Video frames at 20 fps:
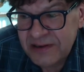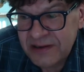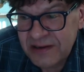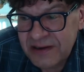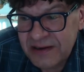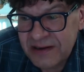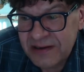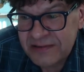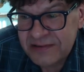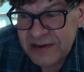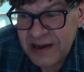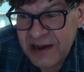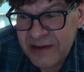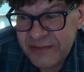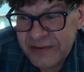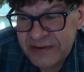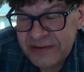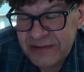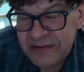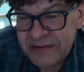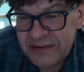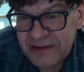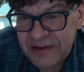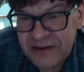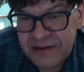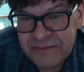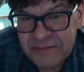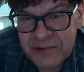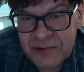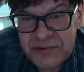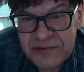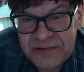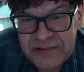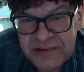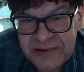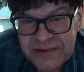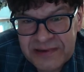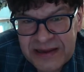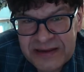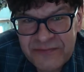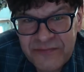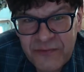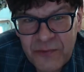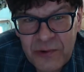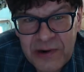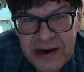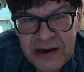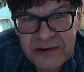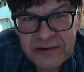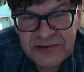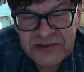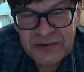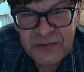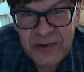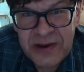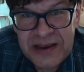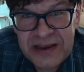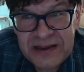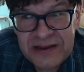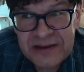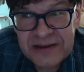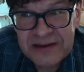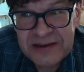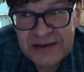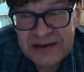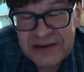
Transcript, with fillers: Uh, Tom and uh, Ruth, they're like four hours away.